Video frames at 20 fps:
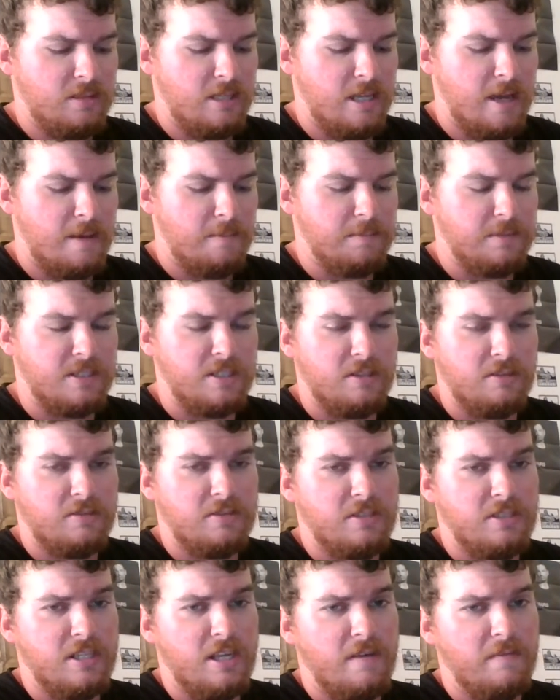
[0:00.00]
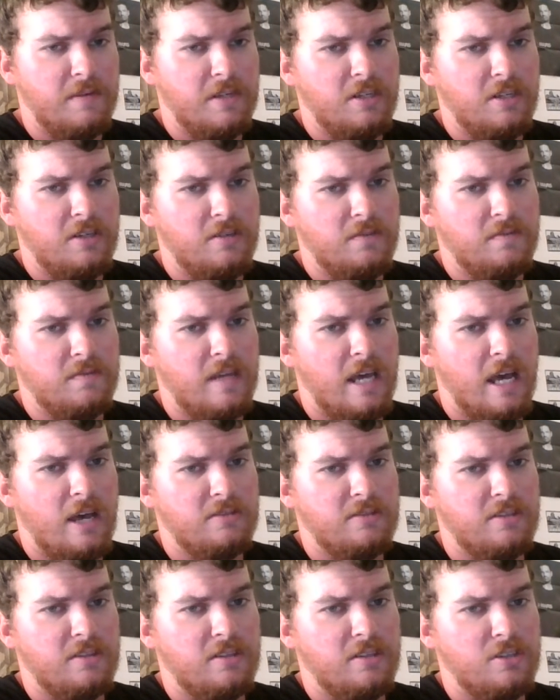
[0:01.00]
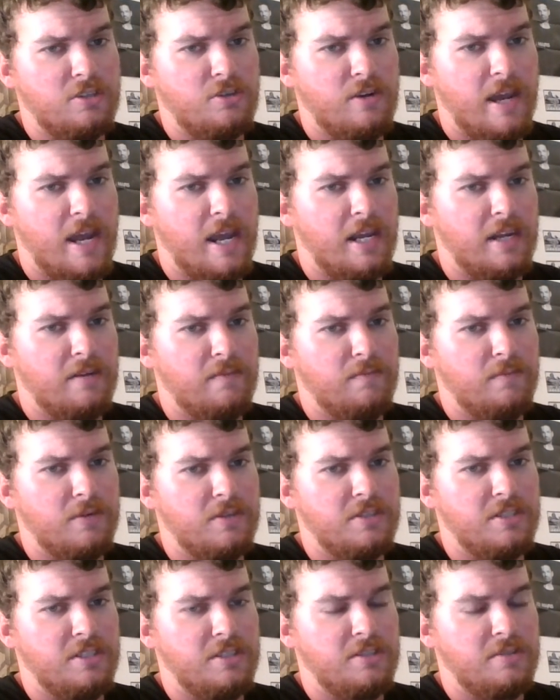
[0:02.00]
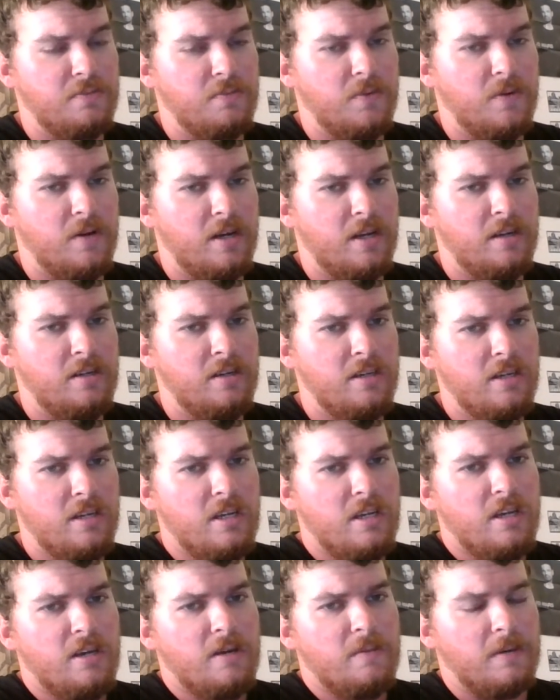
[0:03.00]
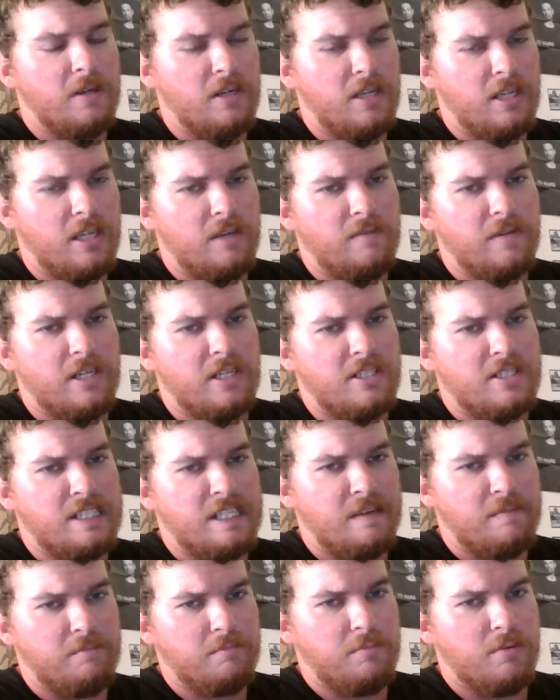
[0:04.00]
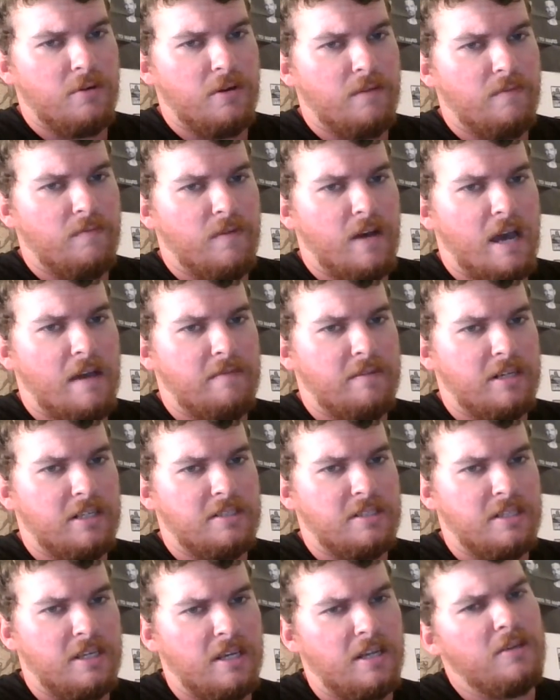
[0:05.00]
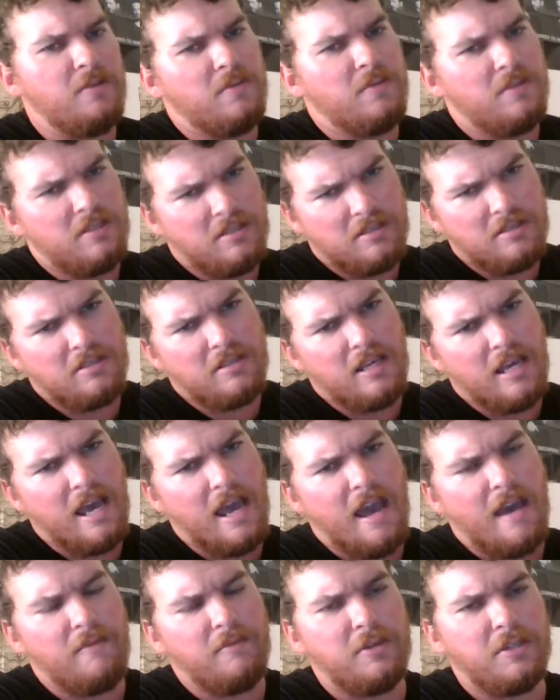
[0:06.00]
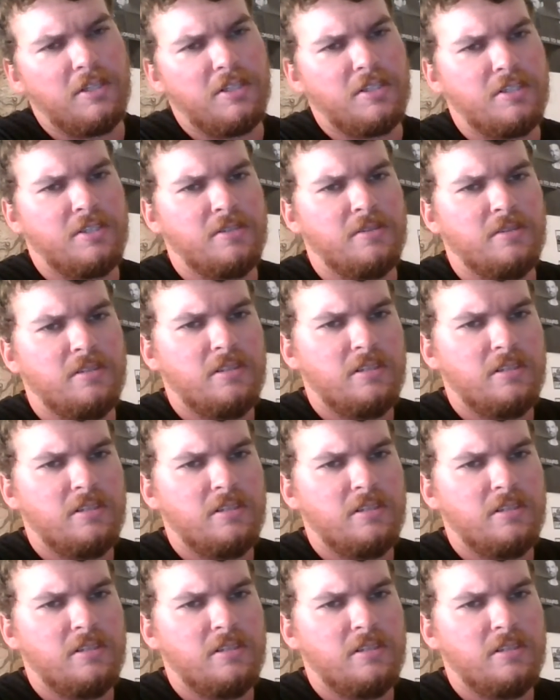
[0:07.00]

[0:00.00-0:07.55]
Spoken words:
episode 7 of House of the Dragon for season 1. I'm gonna give it a 7.5 out of 10. It was average.